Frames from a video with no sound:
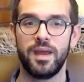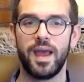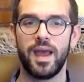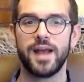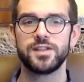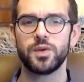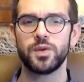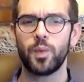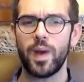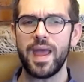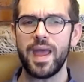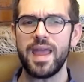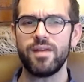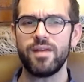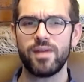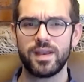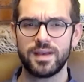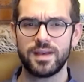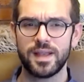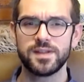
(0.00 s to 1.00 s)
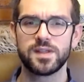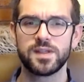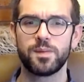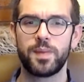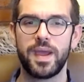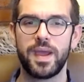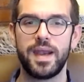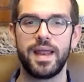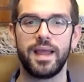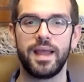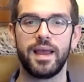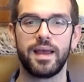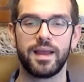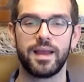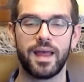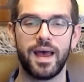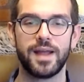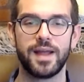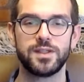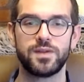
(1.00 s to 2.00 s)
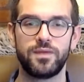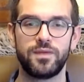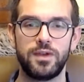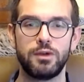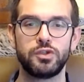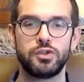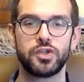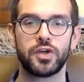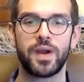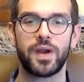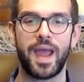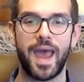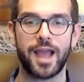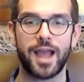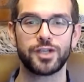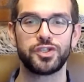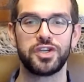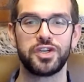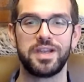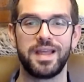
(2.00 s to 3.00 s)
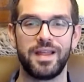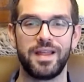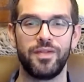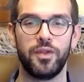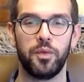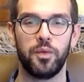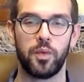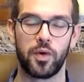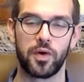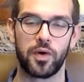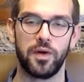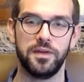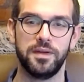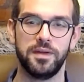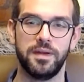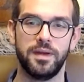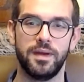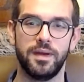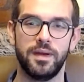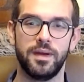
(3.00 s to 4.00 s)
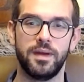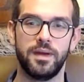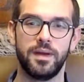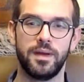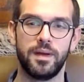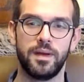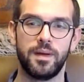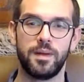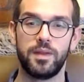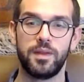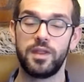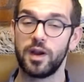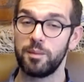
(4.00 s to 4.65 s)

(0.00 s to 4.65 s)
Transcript: as a way of anticipating God's future action in the world. Their